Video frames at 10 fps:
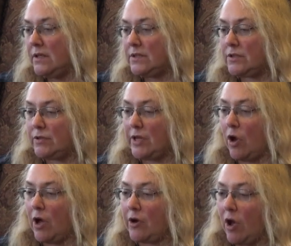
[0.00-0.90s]
So the
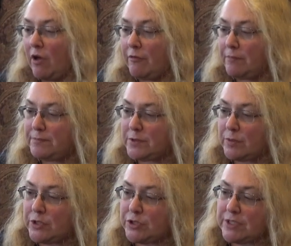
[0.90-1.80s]
on-off
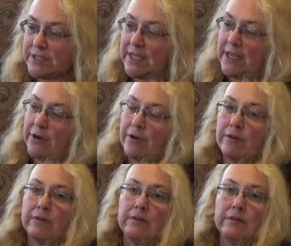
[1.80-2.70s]
switch is
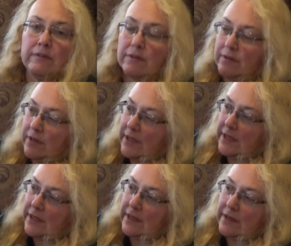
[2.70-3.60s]
here.
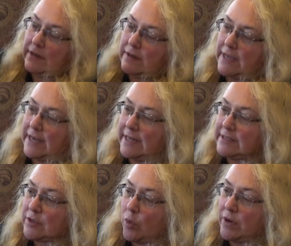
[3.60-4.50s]
It
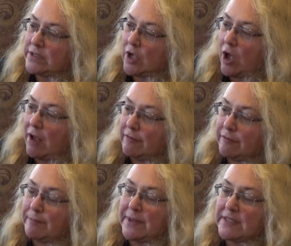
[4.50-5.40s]
is always
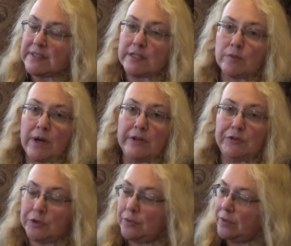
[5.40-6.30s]
off because that's what I
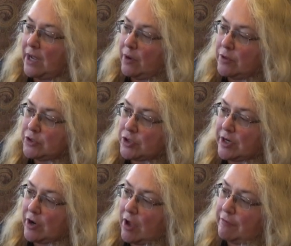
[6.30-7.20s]
do. I always shut
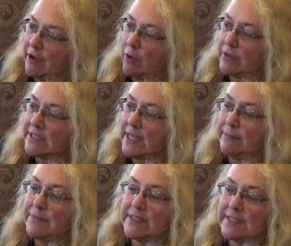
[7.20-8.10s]
it off. I always
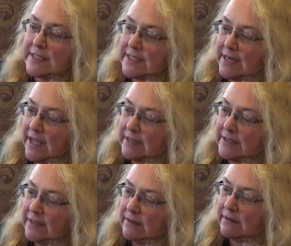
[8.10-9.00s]
keep this
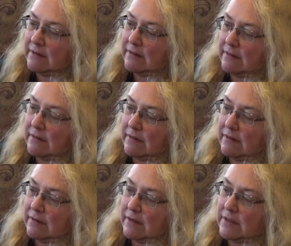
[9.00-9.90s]
disconnected.
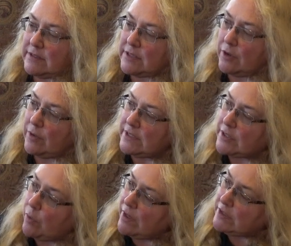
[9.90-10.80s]
So it's
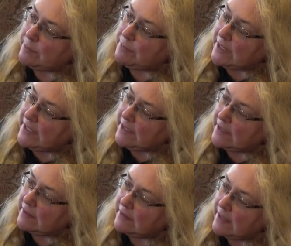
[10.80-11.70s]
going to blink.
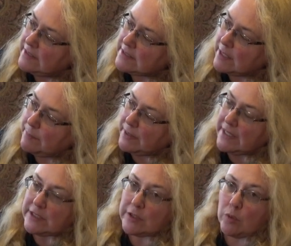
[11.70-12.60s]
It's going to
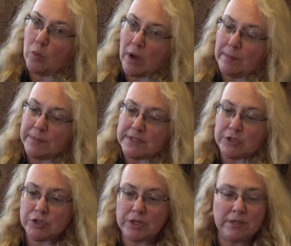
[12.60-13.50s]
blink to the 1
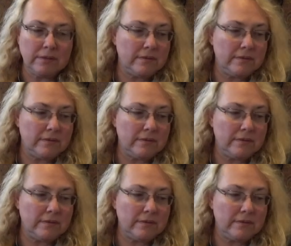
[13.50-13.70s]
position.